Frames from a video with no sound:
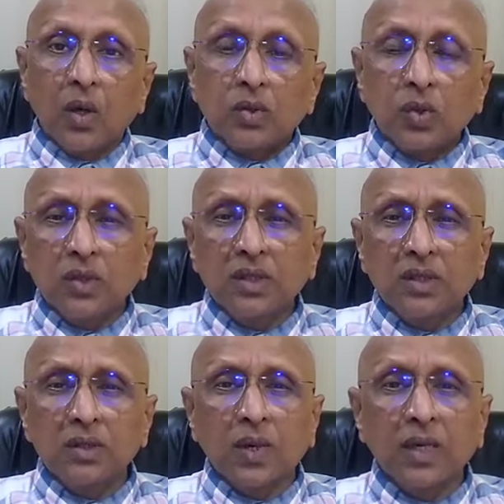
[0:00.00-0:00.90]
So this
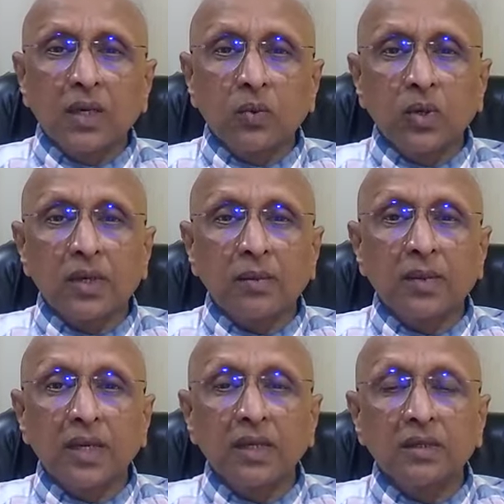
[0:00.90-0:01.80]
is a wonderful
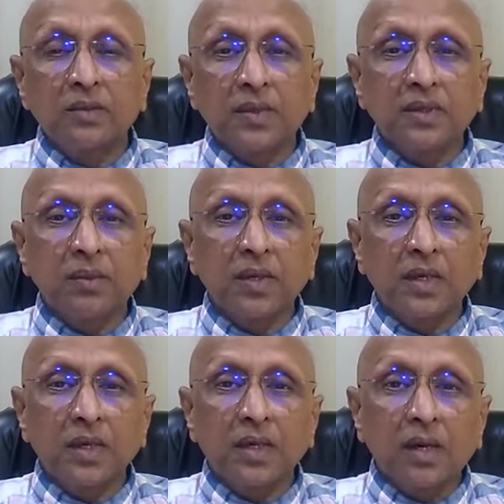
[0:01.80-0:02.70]
remedy
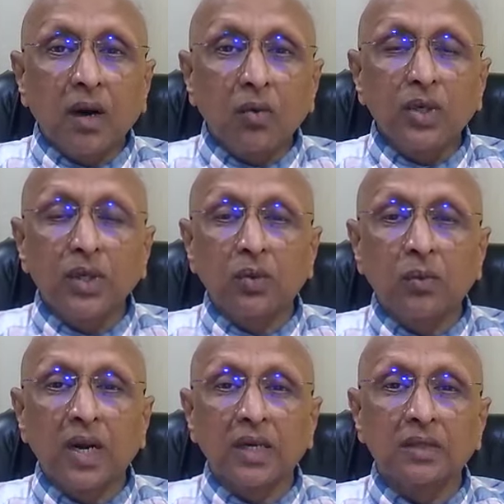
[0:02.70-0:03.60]
specifically in gouty
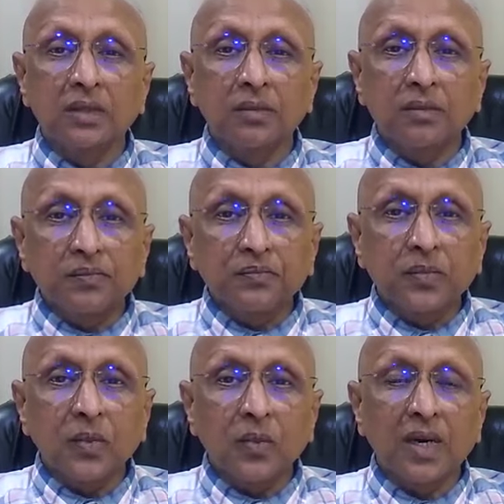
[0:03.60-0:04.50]
rheumatism,
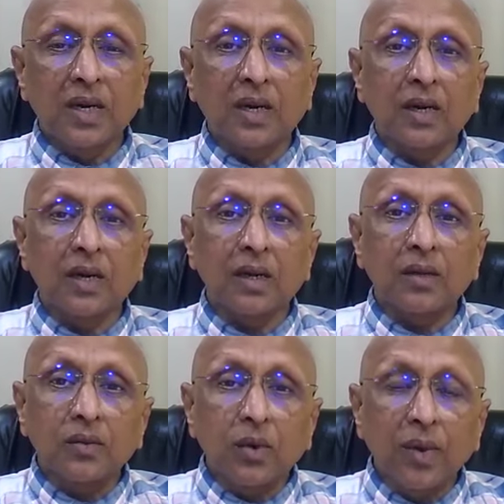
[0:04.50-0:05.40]
where
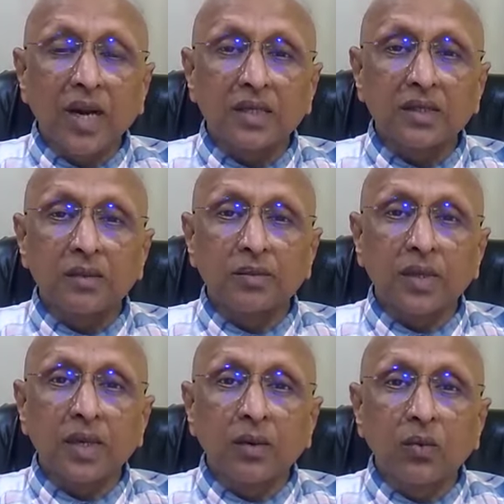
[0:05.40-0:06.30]
rheumatism
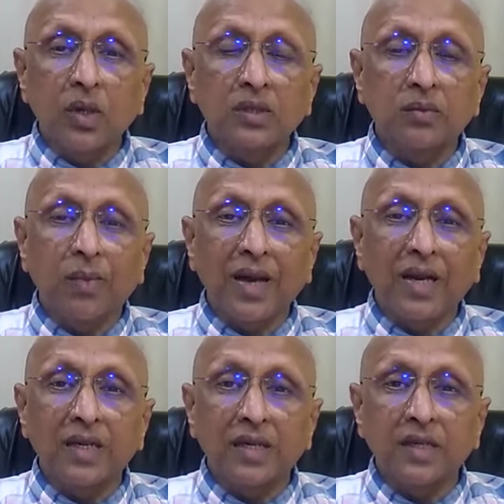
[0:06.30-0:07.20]
involves
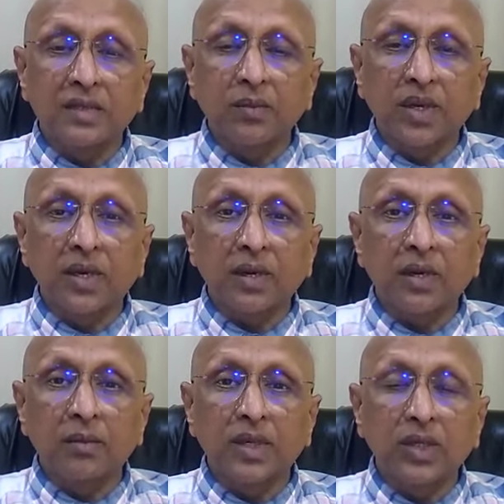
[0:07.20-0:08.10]
bilaterally
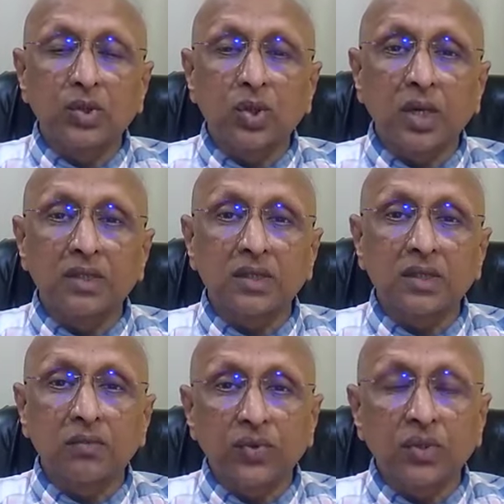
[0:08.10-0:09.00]
symmetrical big joints,
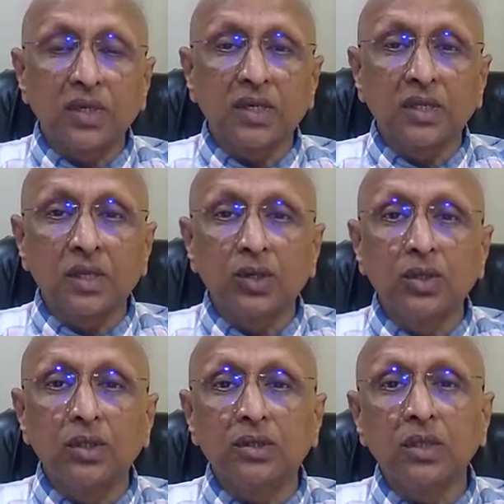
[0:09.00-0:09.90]
effusion in the
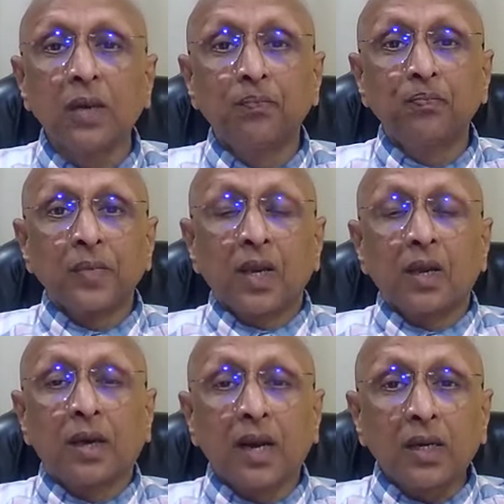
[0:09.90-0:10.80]
knees,
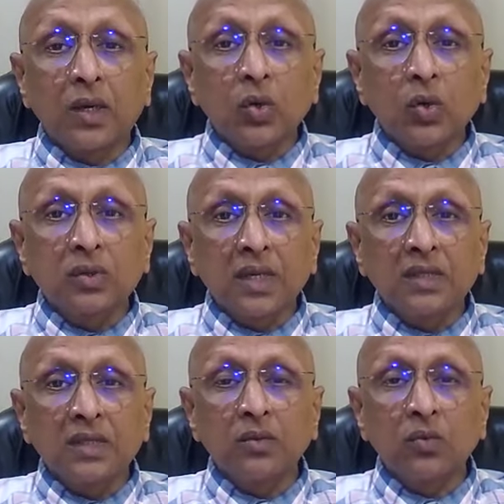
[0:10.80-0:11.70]
great toes
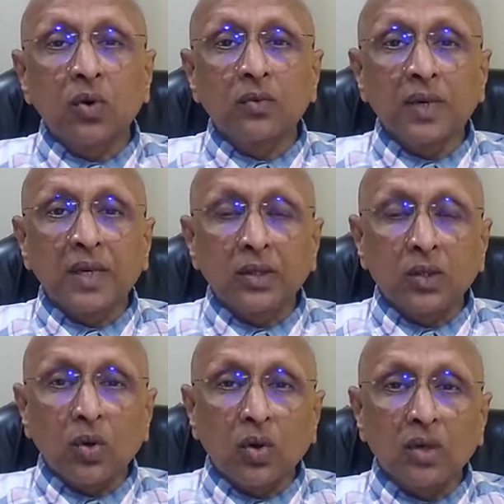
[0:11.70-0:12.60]
gets involved where
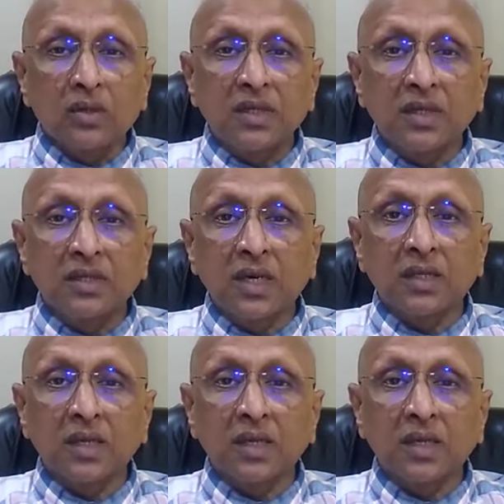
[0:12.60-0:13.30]
the nodosities are